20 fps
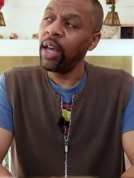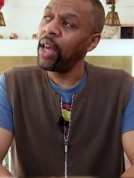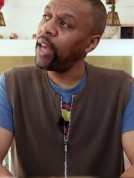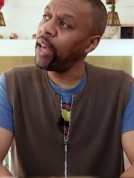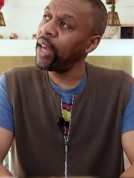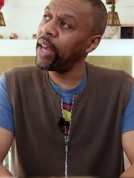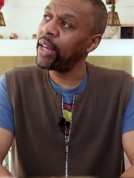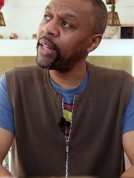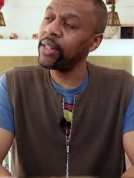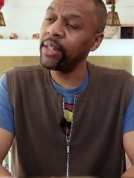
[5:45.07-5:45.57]

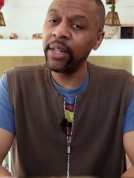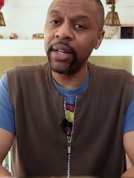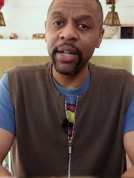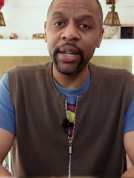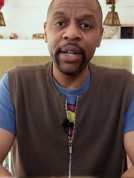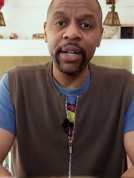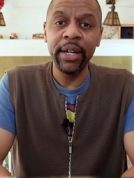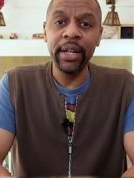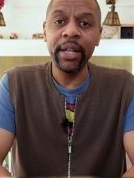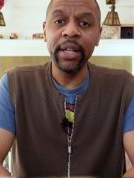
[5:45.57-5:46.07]
And
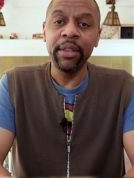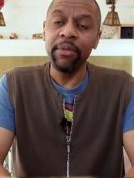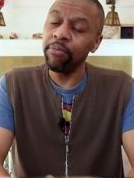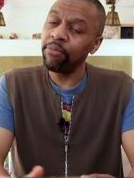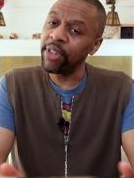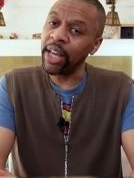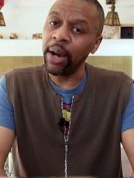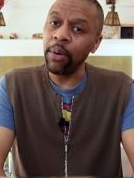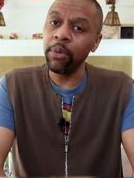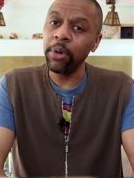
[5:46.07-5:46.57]

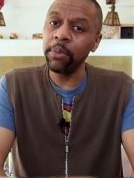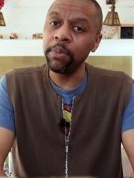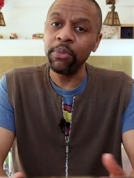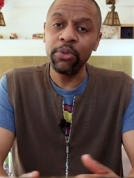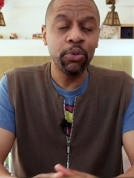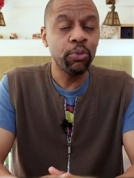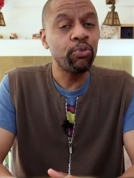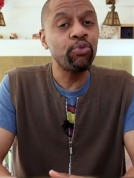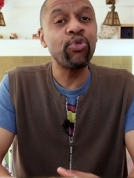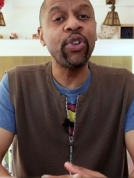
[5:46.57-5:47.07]
that would
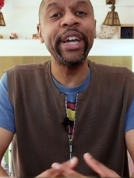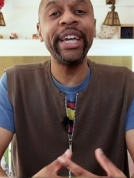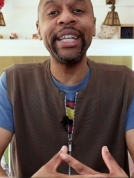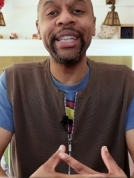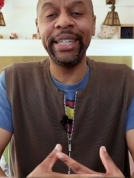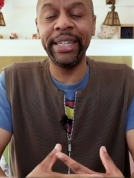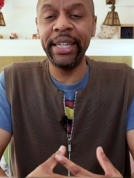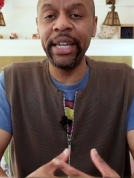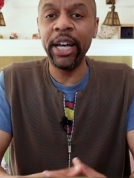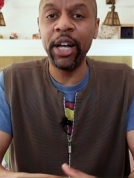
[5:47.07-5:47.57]

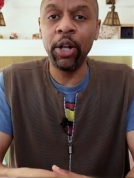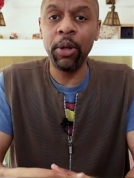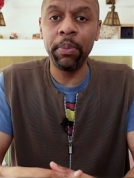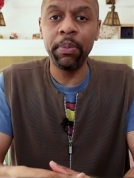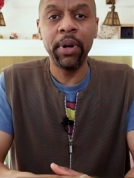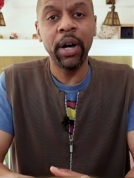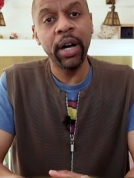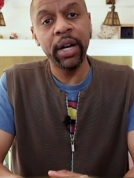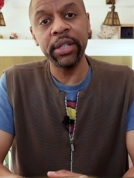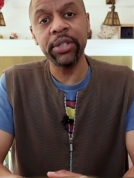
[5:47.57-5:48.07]
greatly help
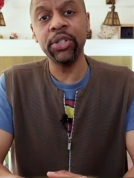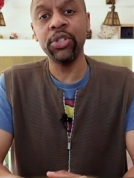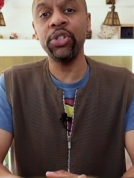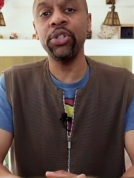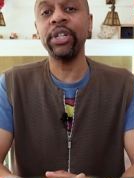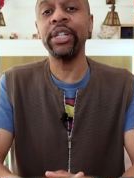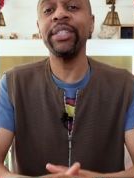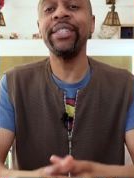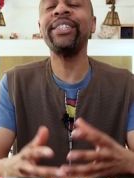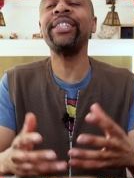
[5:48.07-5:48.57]
us
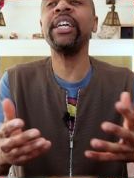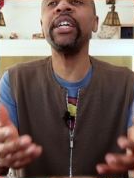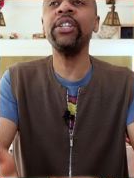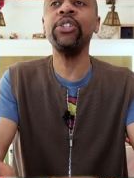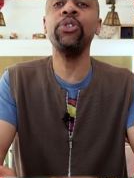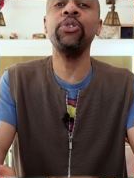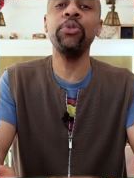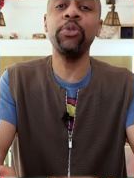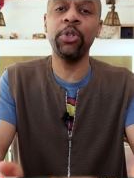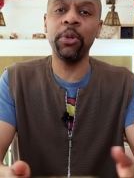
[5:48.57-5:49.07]
to
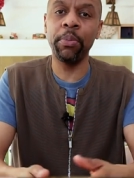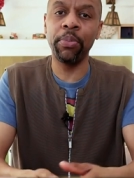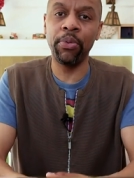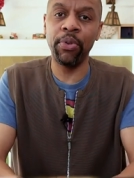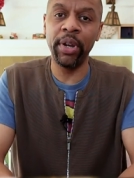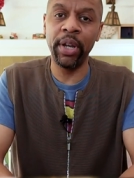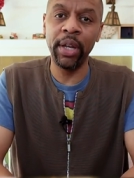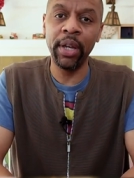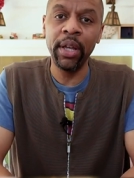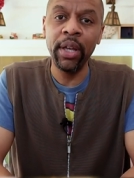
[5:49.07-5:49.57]
continue to
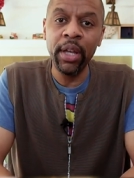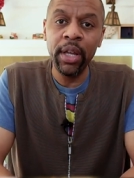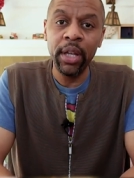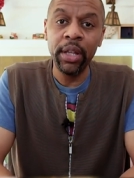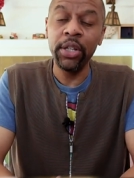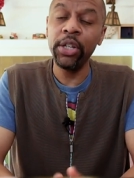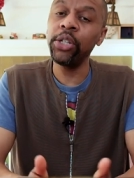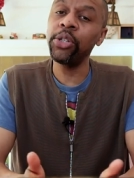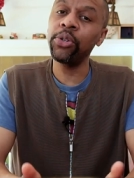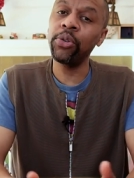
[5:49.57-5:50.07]
bring
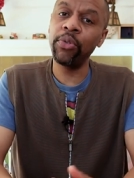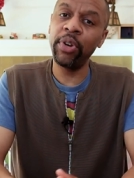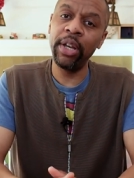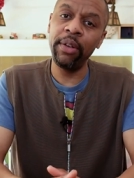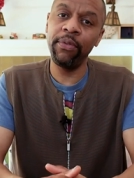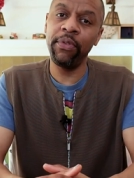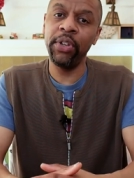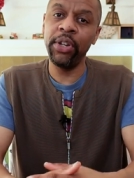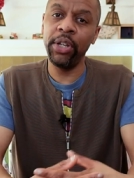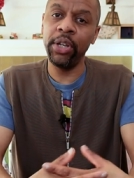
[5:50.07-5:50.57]
these
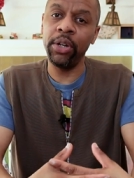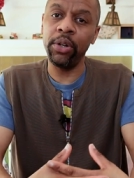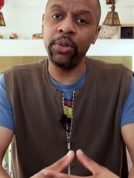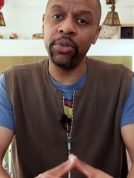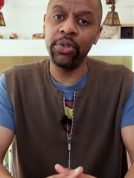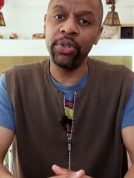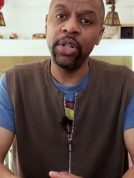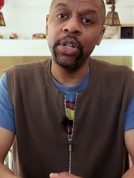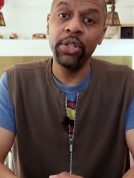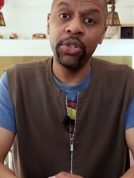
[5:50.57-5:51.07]
great
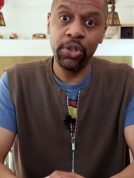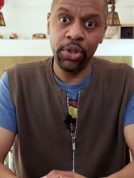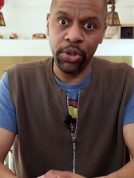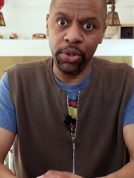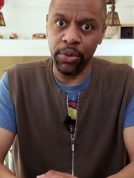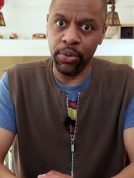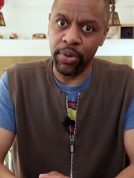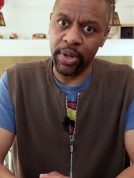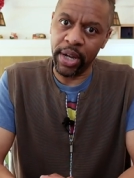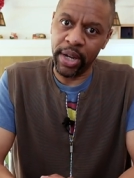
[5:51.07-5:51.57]
videos to
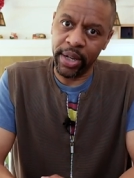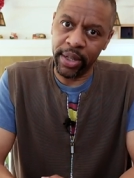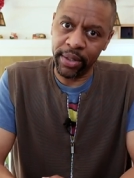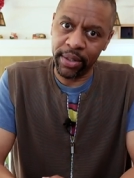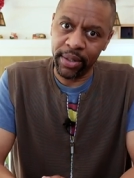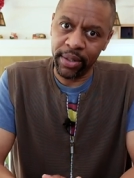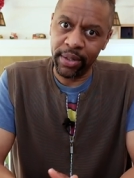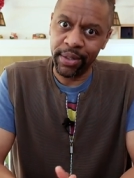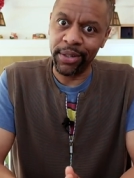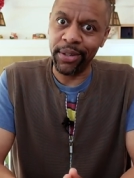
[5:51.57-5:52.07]
you
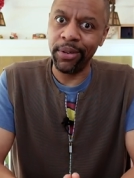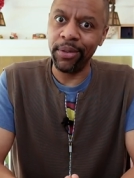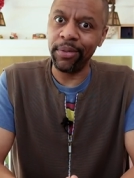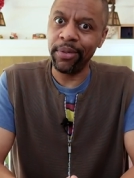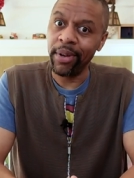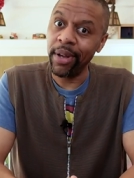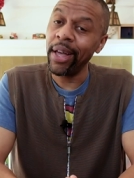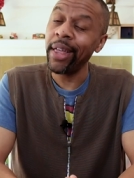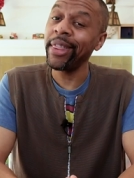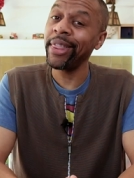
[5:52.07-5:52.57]
guys. So
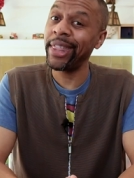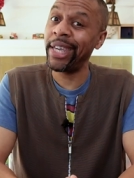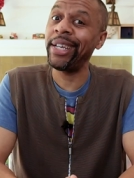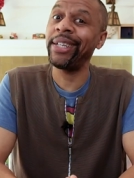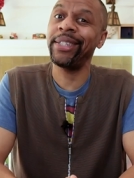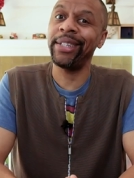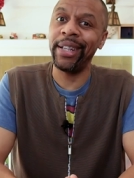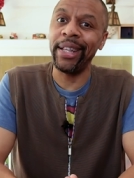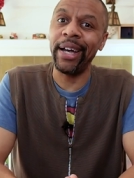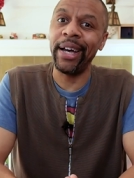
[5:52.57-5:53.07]

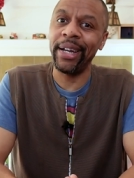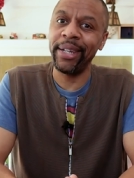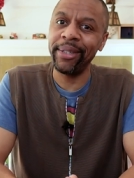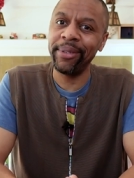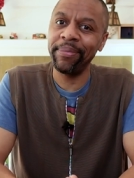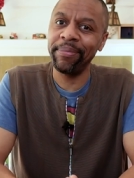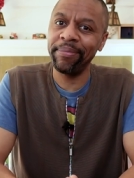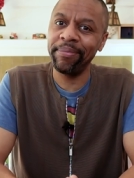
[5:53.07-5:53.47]
thanks a lot.